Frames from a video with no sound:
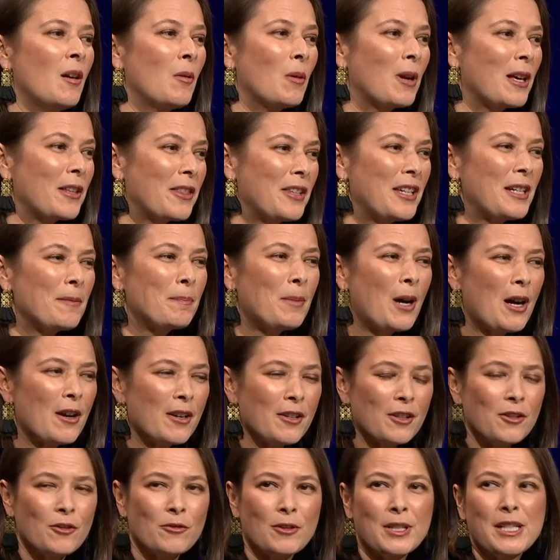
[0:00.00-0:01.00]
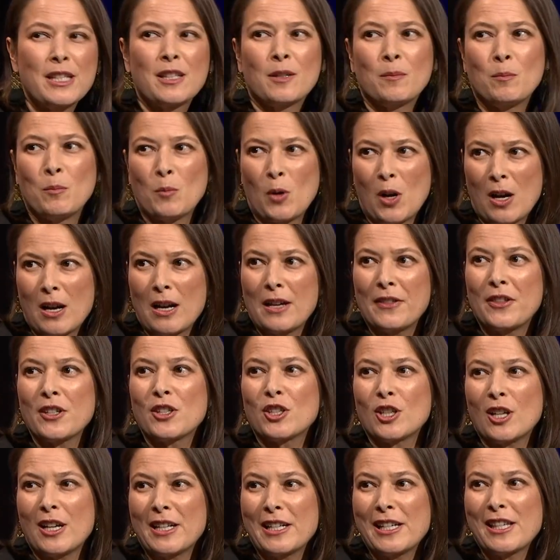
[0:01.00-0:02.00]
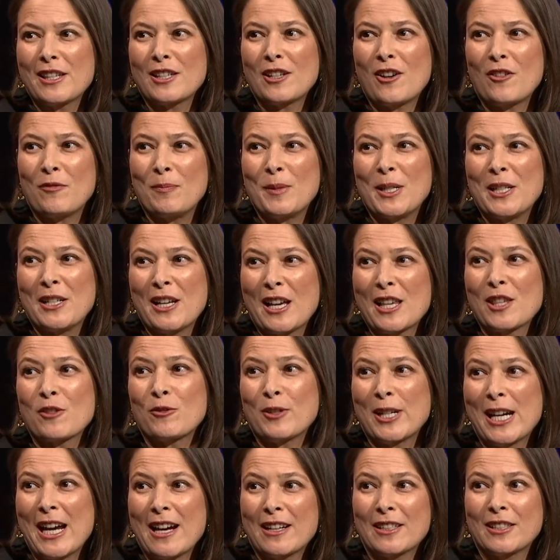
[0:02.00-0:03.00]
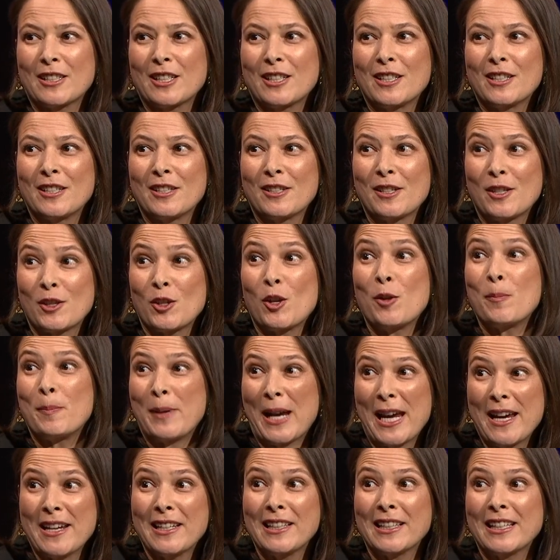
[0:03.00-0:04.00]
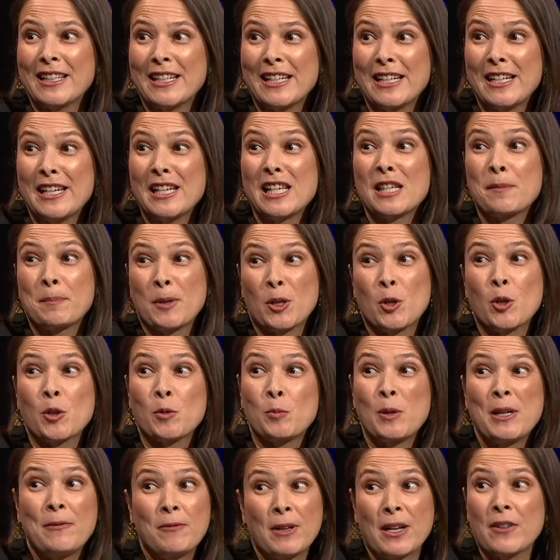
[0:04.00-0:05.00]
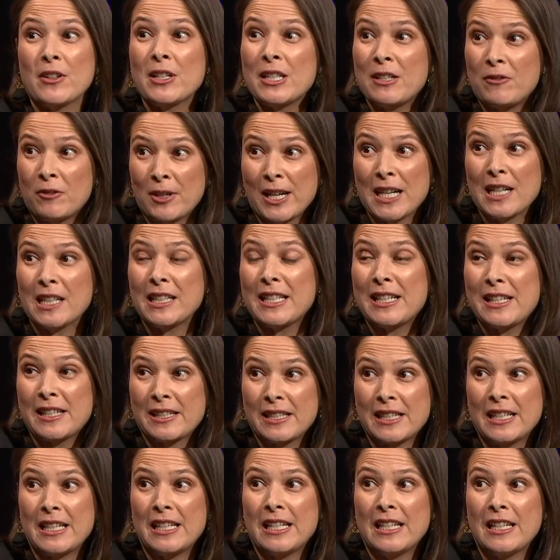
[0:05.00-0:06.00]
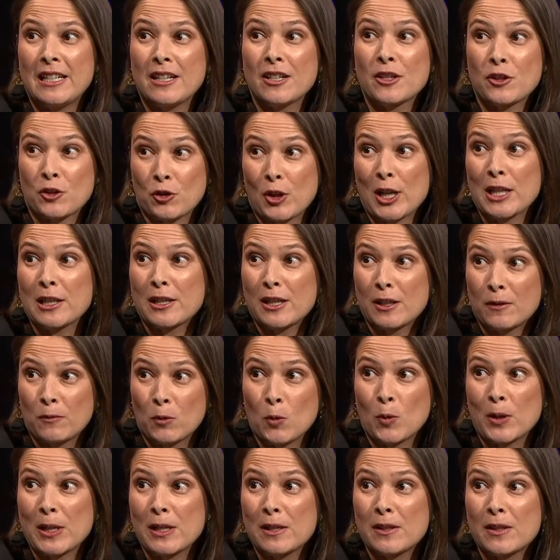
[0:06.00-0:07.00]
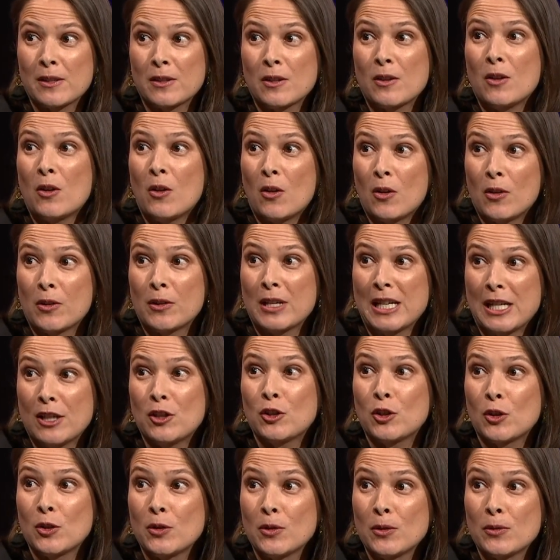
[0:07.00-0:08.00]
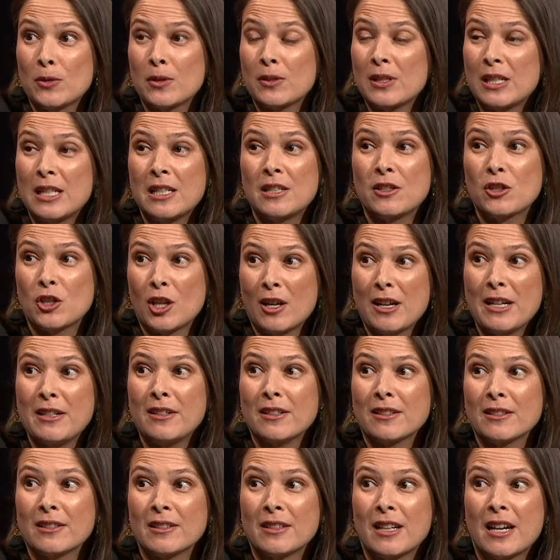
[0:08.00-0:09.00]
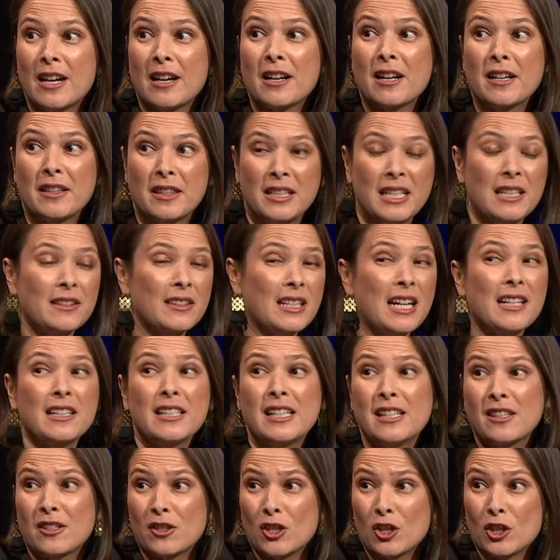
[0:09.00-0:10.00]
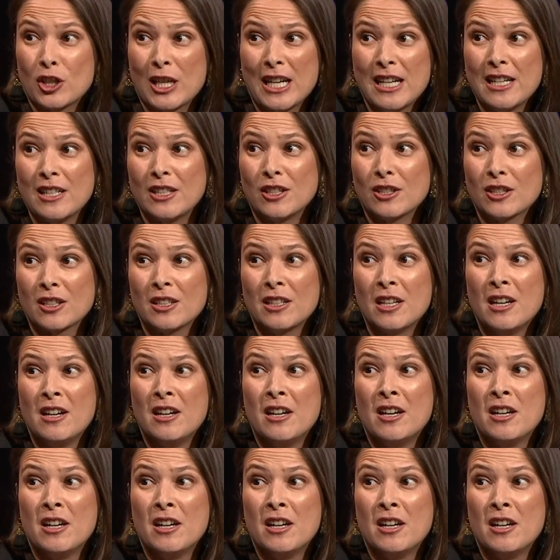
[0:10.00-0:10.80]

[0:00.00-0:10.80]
Well, I think part of the reason why the Chinese government has reacted so badly is because we very rarely see Australia's voice on issues in China. And I think that needs to change.